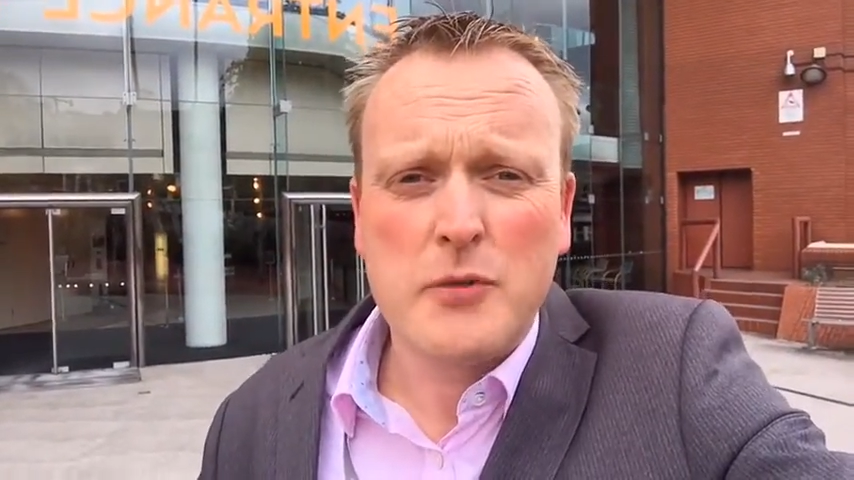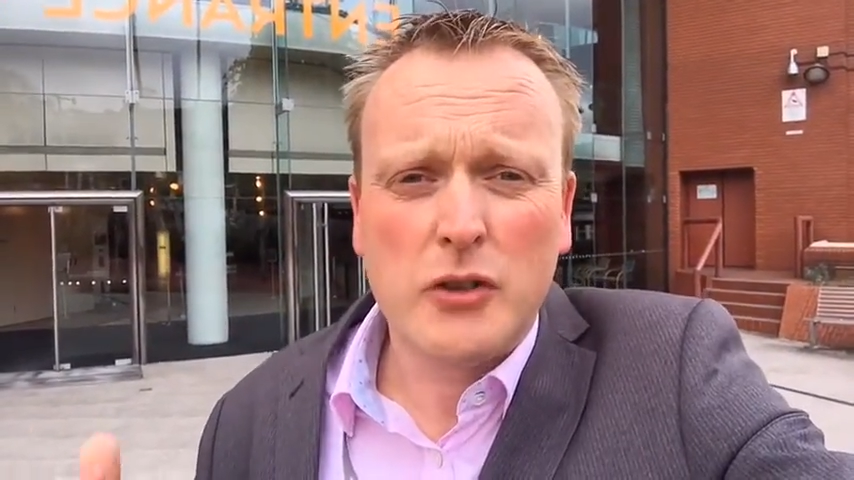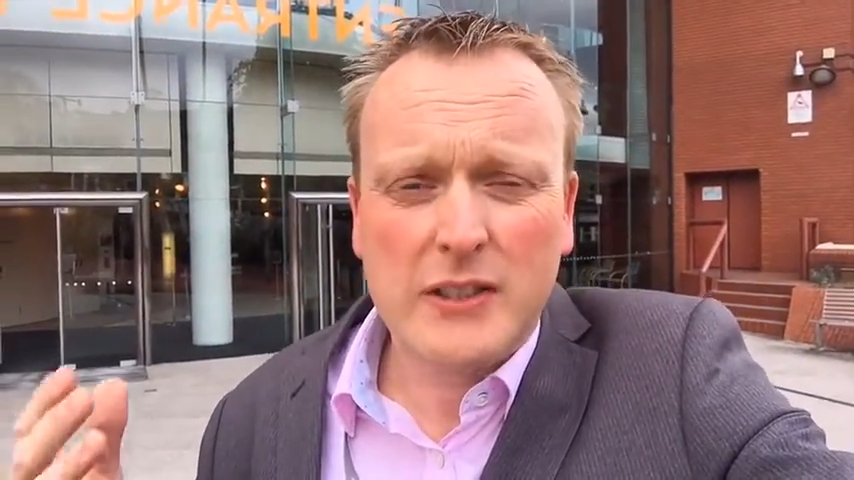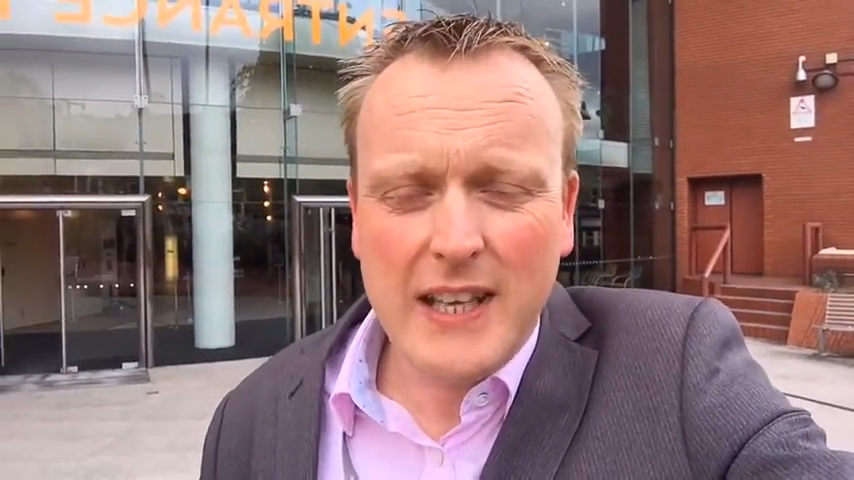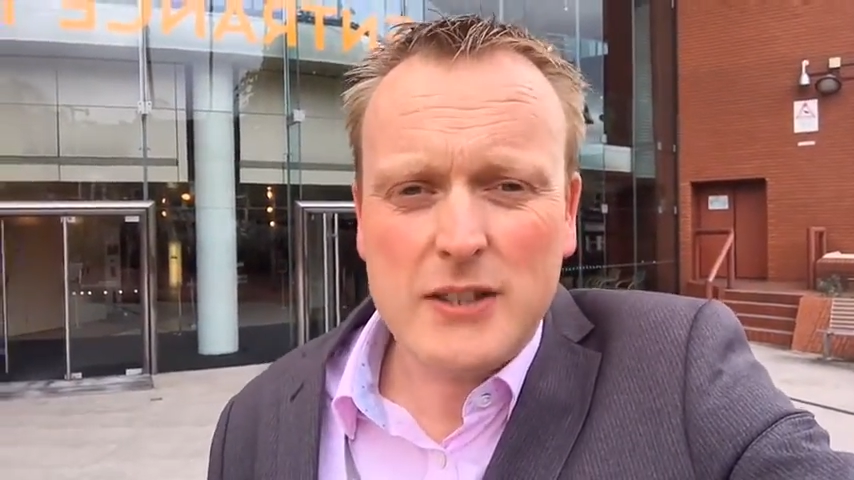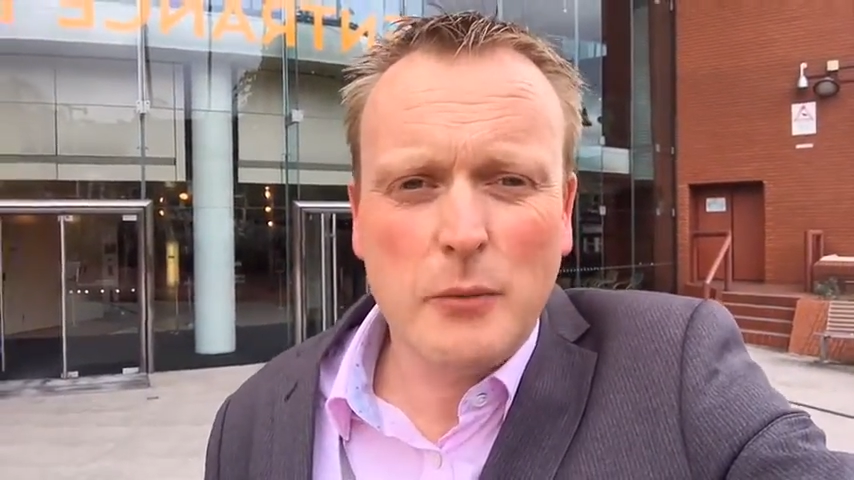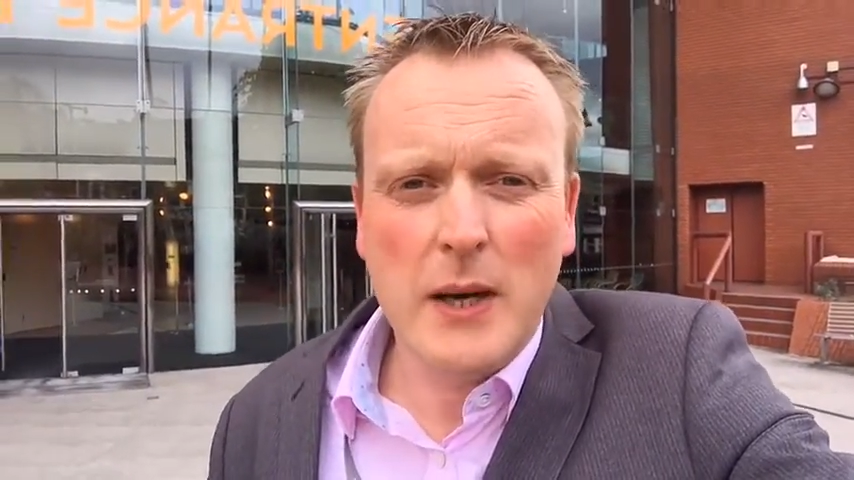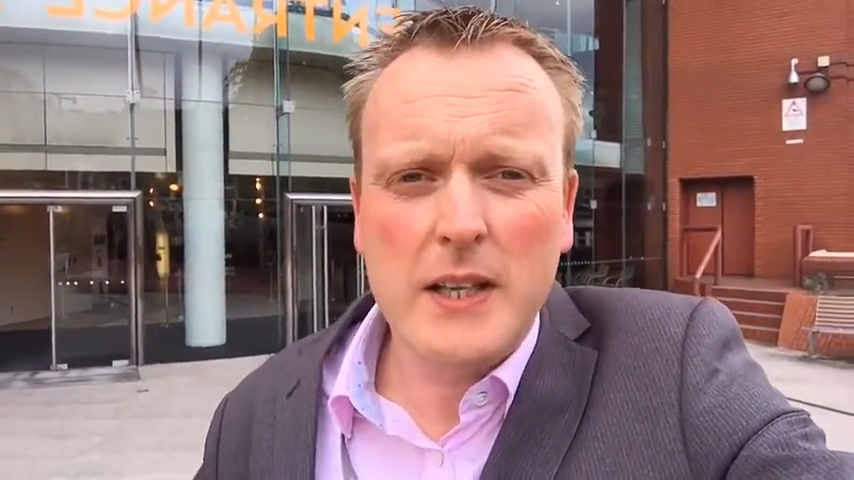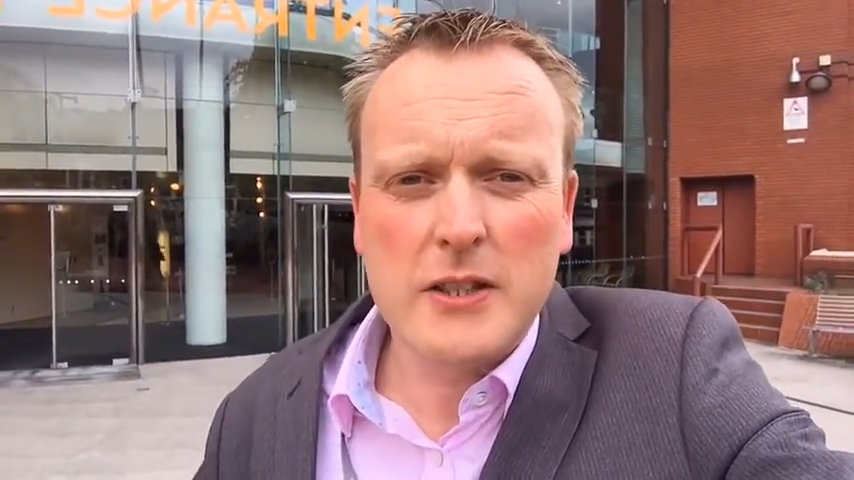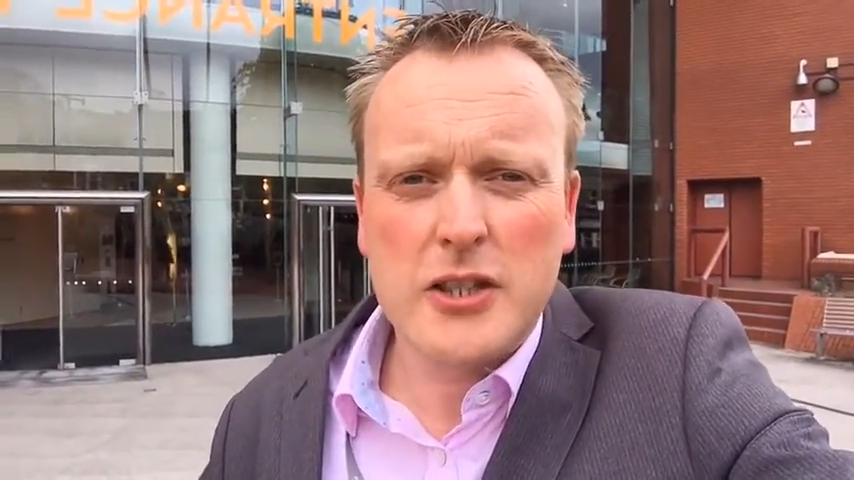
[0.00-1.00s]
So that's
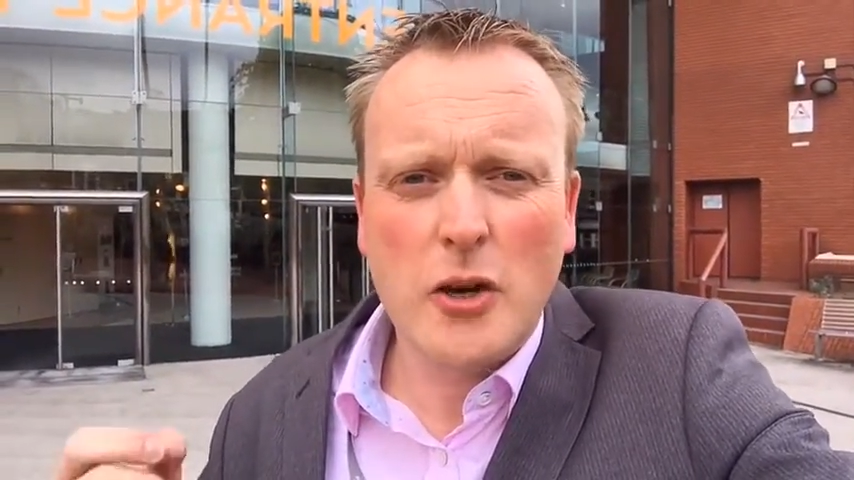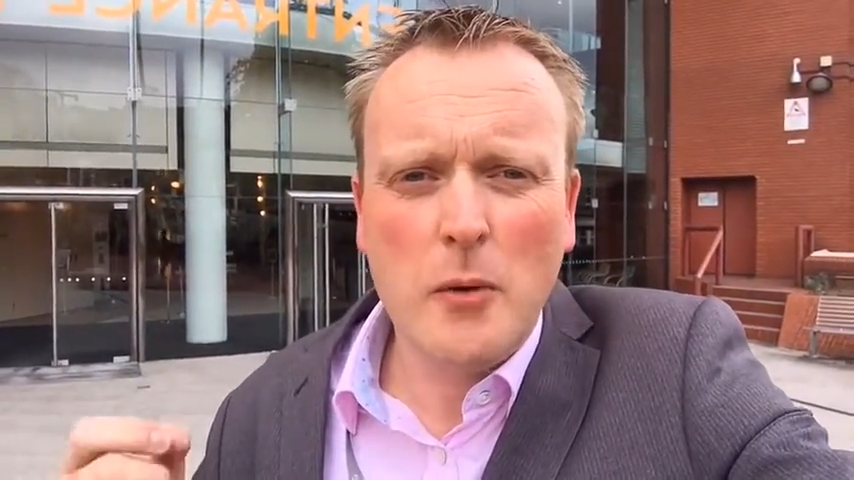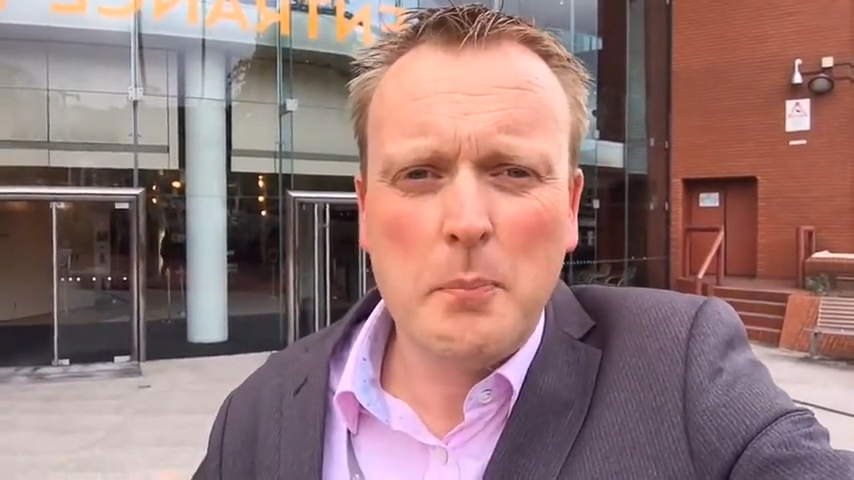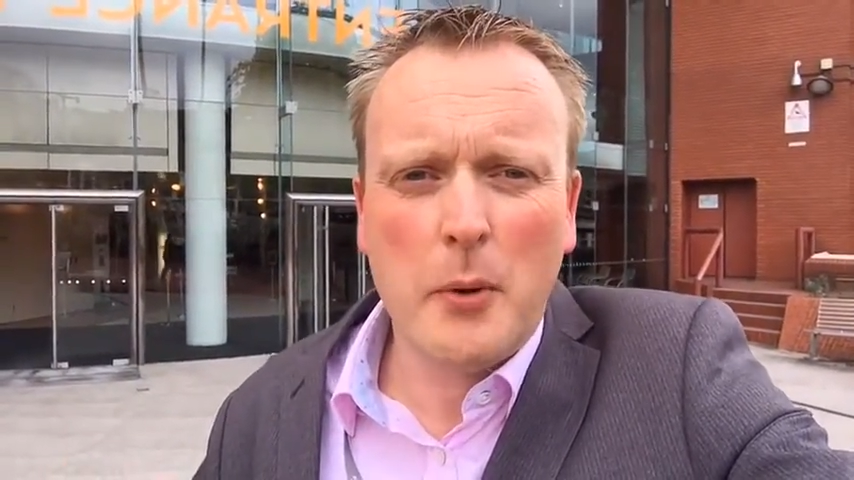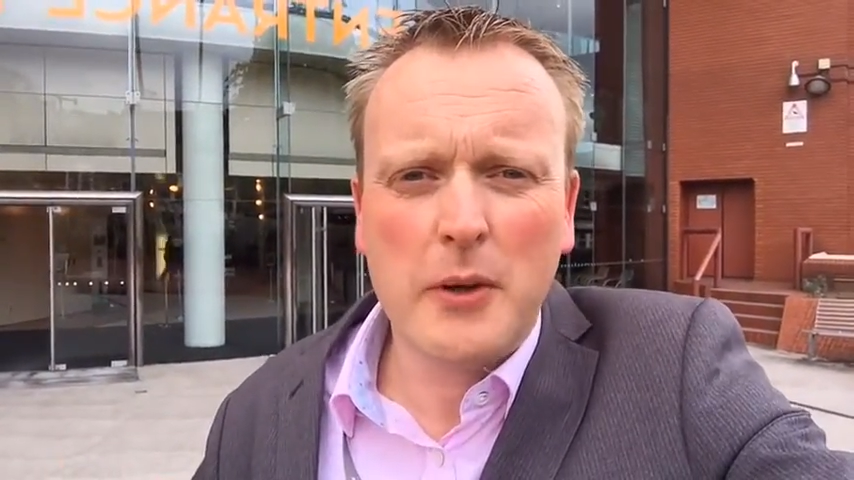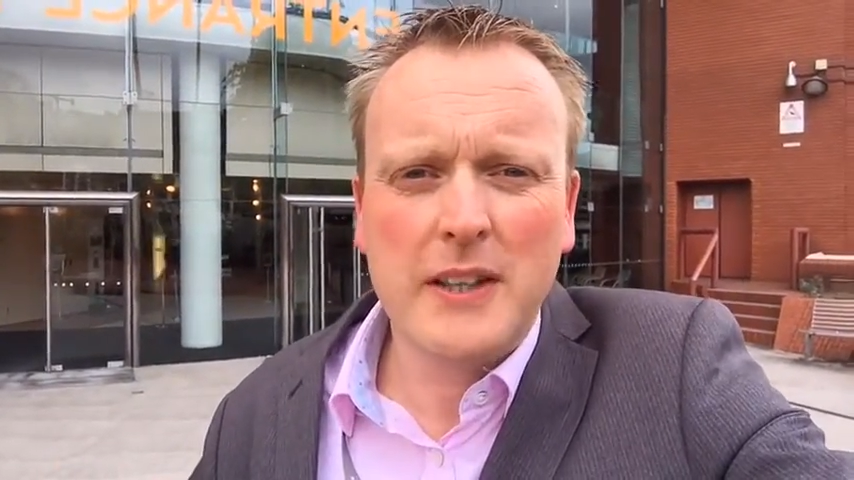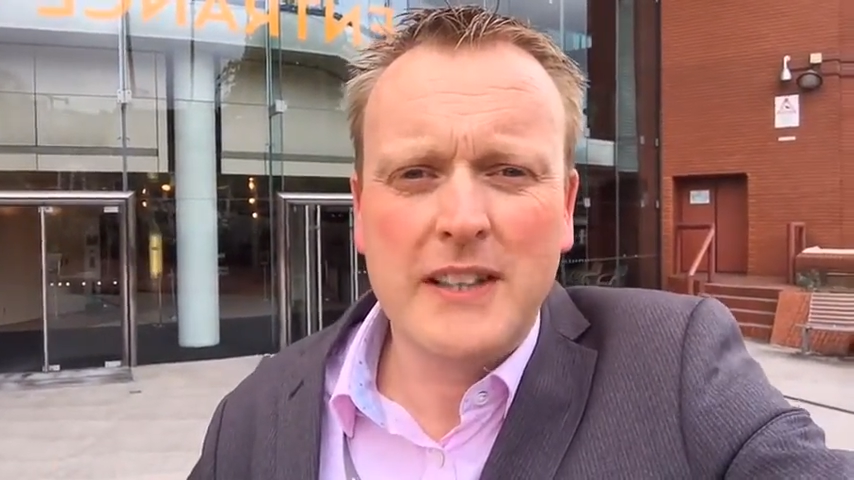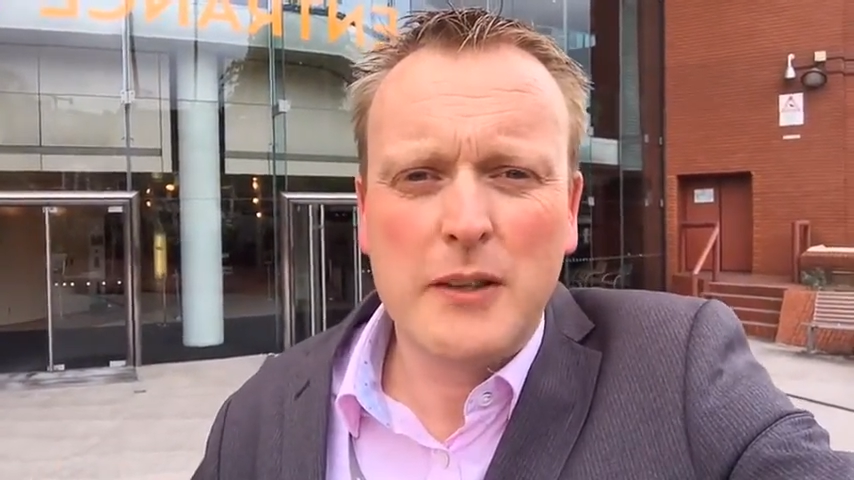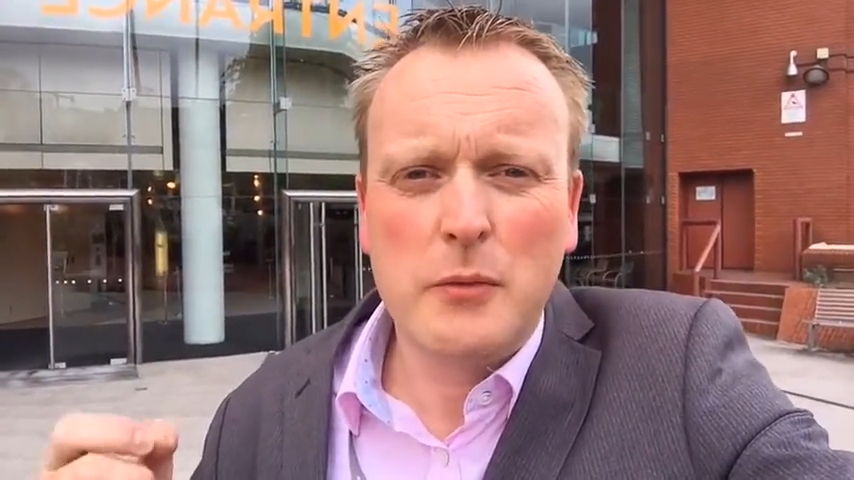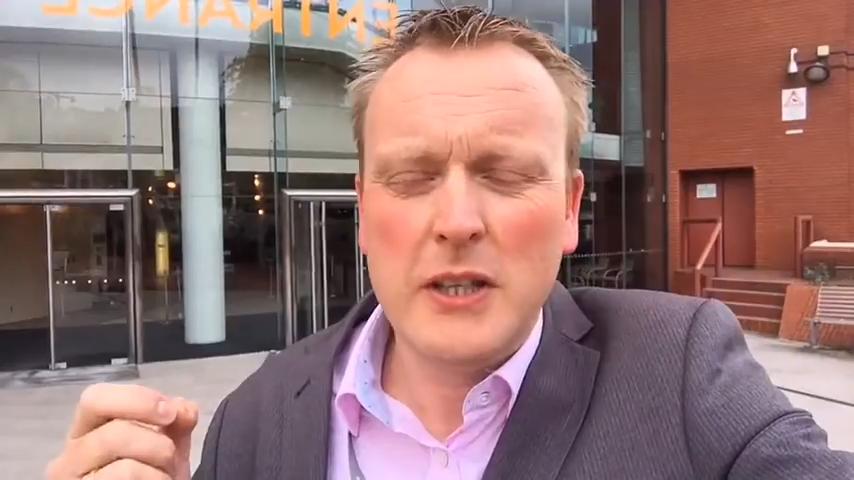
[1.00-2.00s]
why it's so
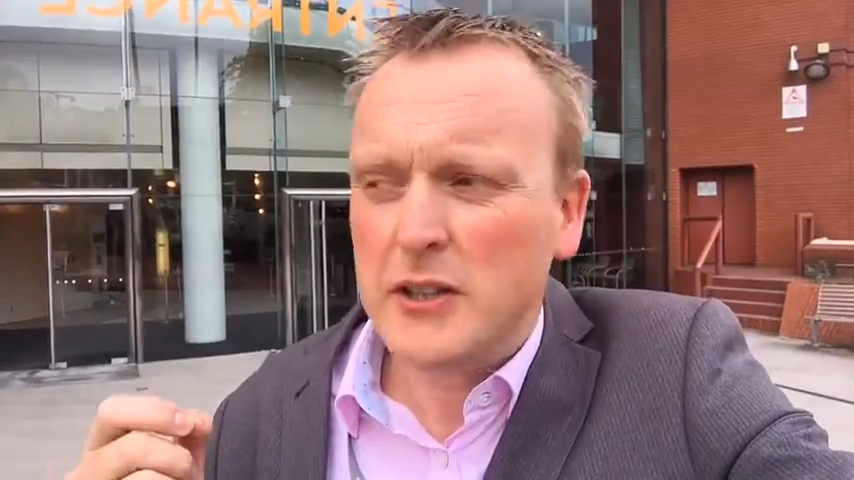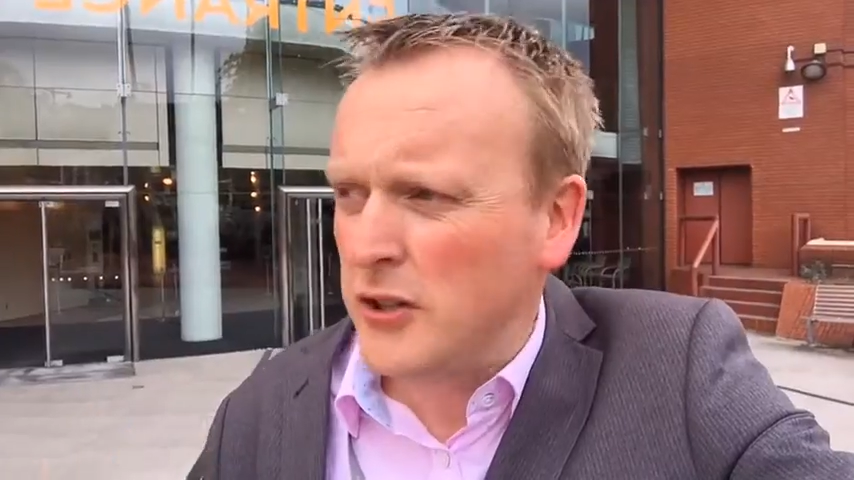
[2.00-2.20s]
important that we